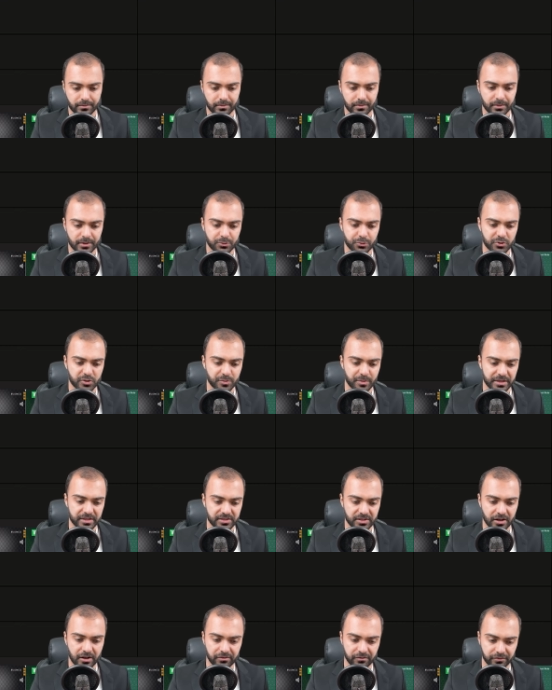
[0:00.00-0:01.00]
a bit
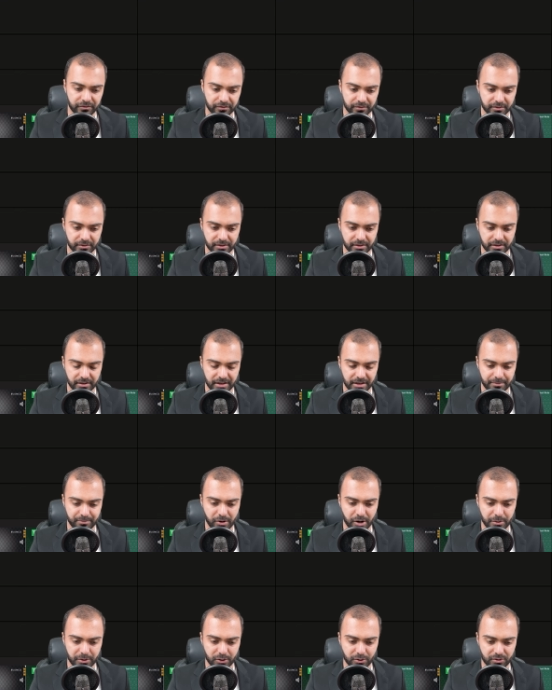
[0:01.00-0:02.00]
tough. It
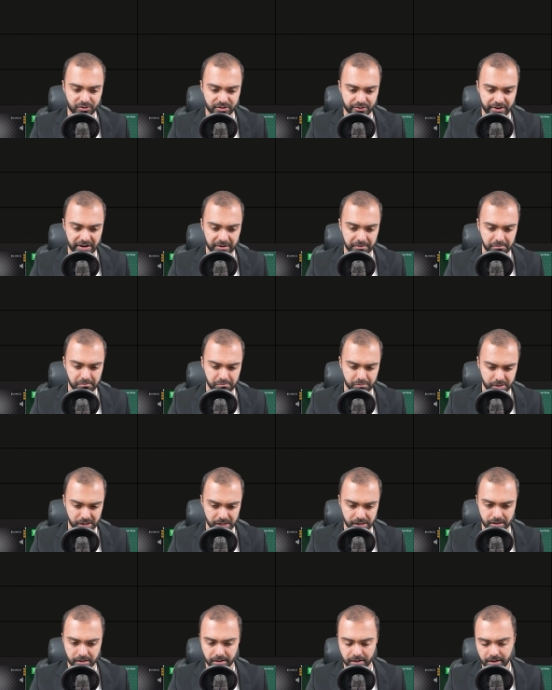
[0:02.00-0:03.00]
probably goes around
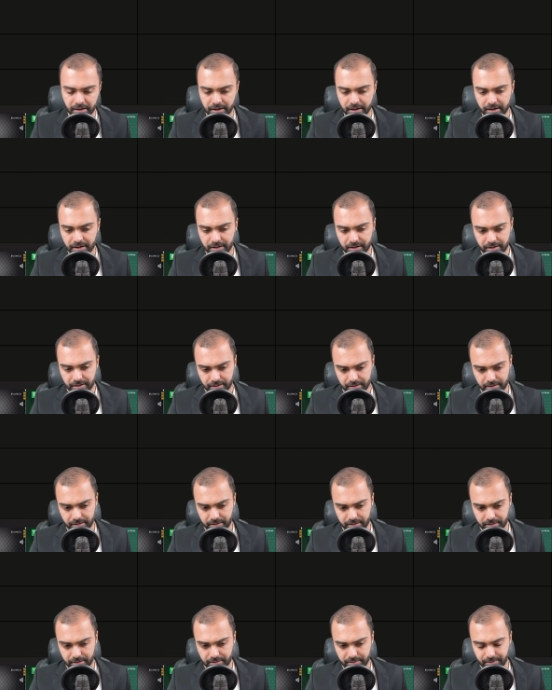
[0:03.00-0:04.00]
B,
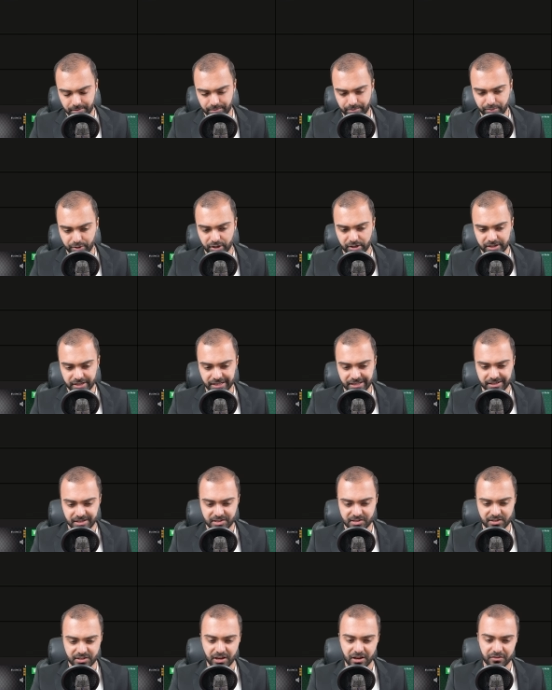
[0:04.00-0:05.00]
but it
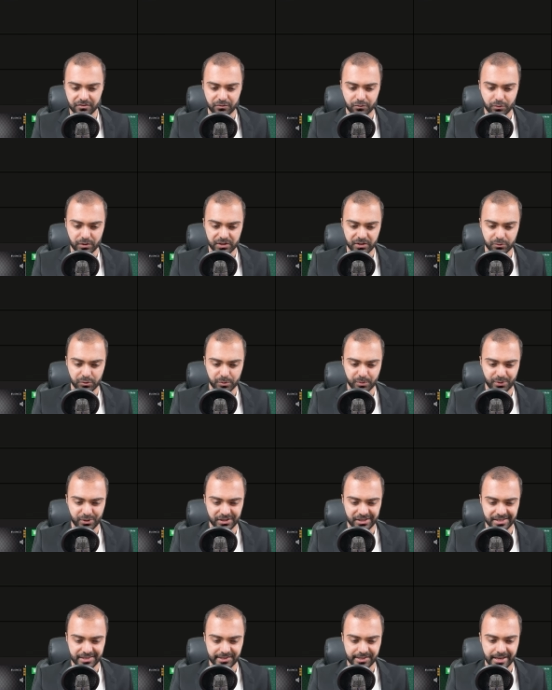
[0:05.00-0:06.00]
is tough whether we put
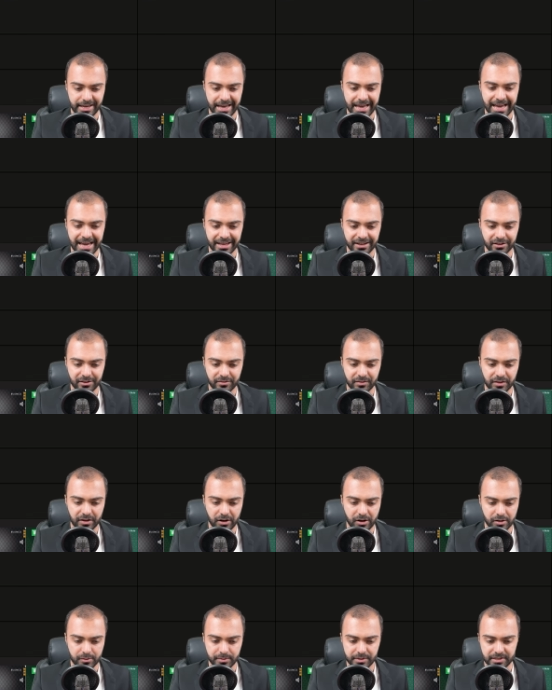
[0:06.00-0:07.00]
this ahead of the
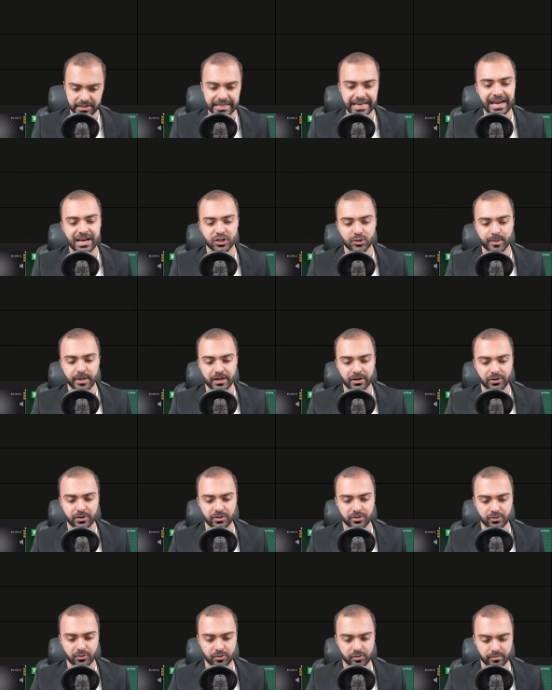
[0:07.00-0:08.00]
RBC Cashback
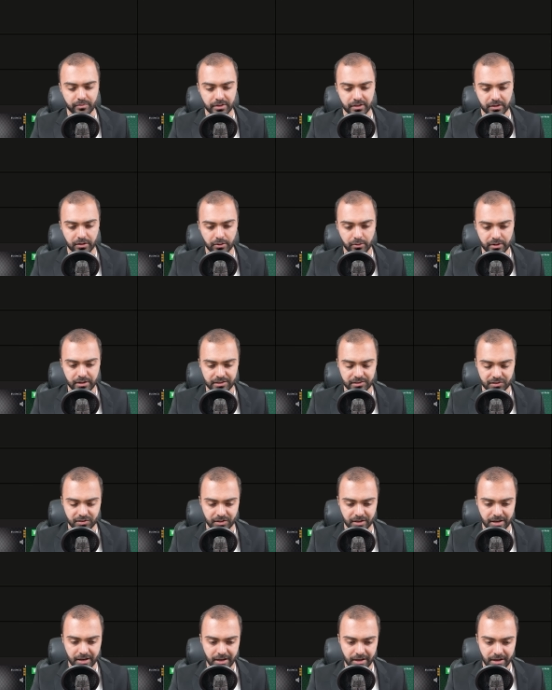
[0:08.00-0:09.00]
card or below it.
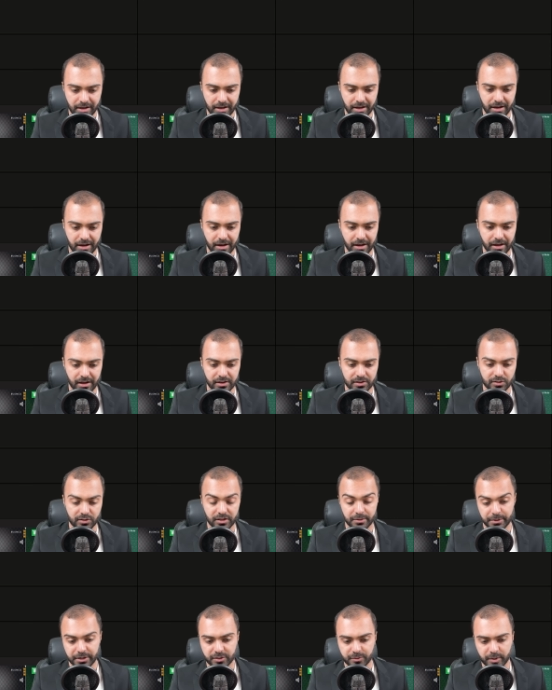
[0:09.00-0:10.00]
So
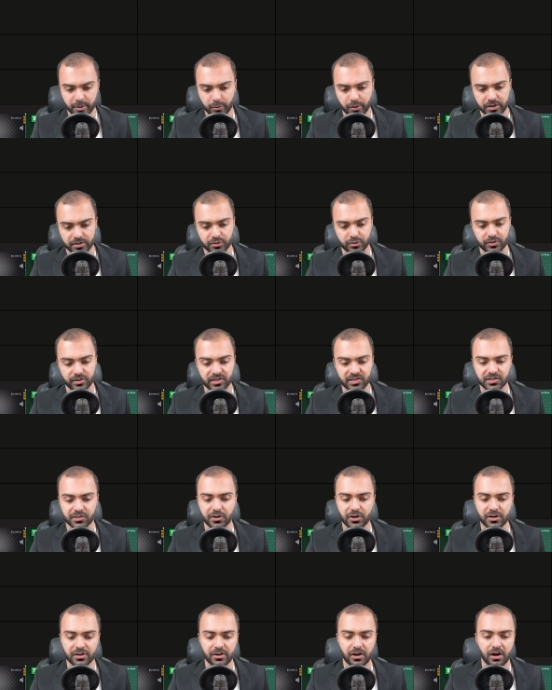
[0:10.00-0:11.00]
let me explain why. So this
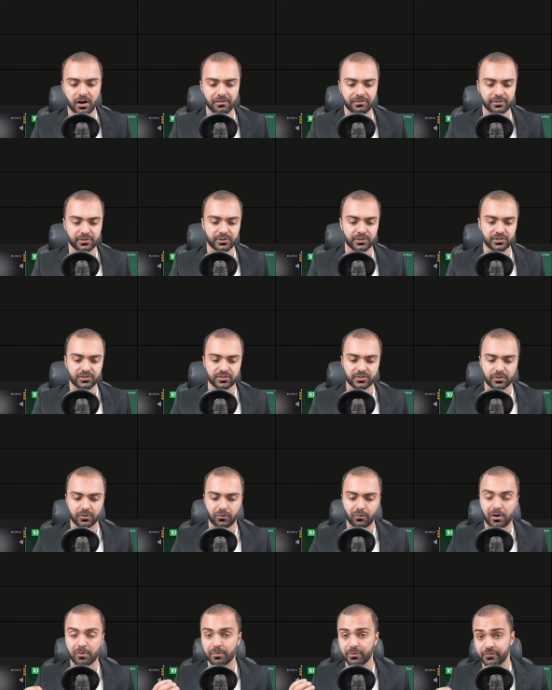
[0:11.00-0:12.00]
card offers
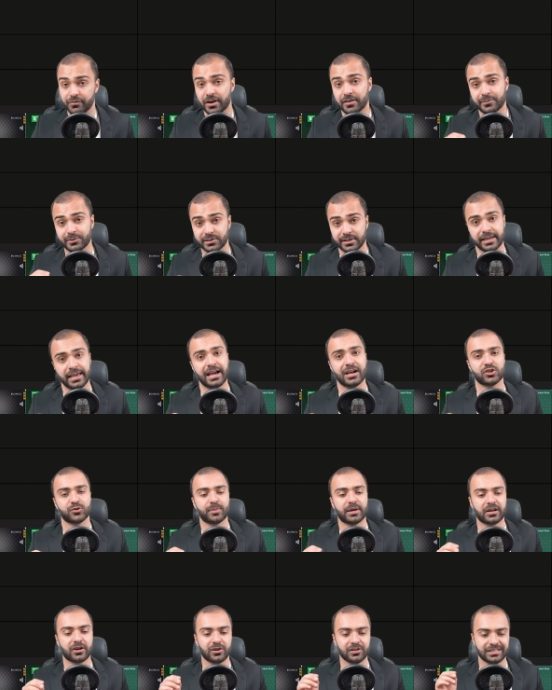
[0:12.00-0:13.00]
1.5%
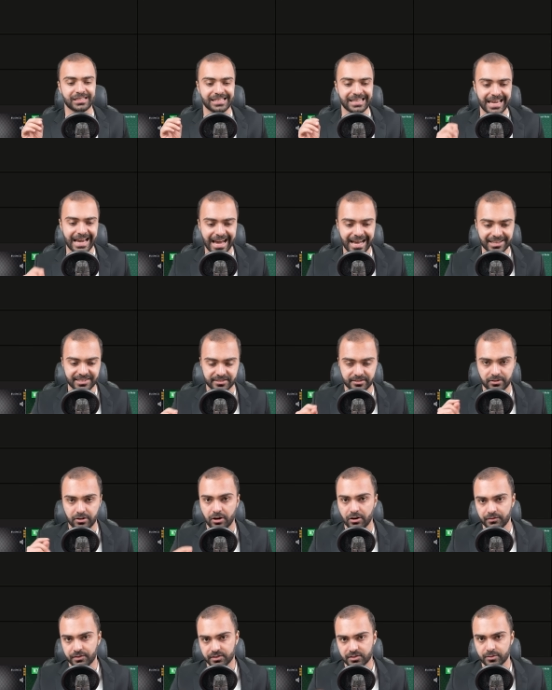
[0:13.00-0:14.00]
cashback on gas and
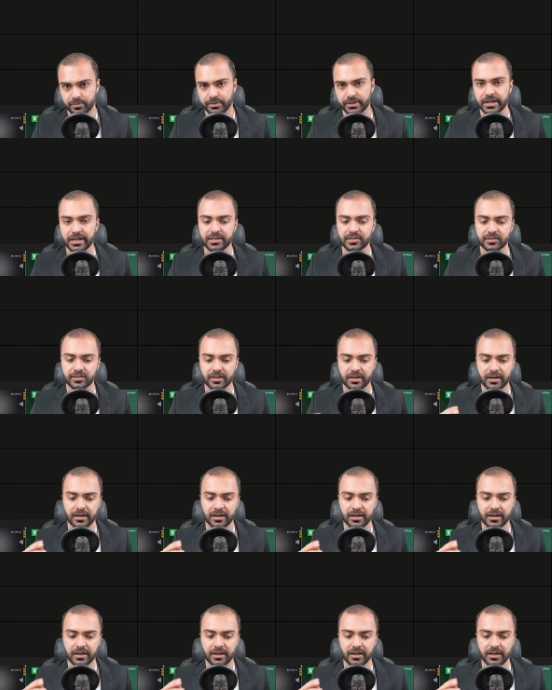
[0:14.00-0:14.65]
office supplies,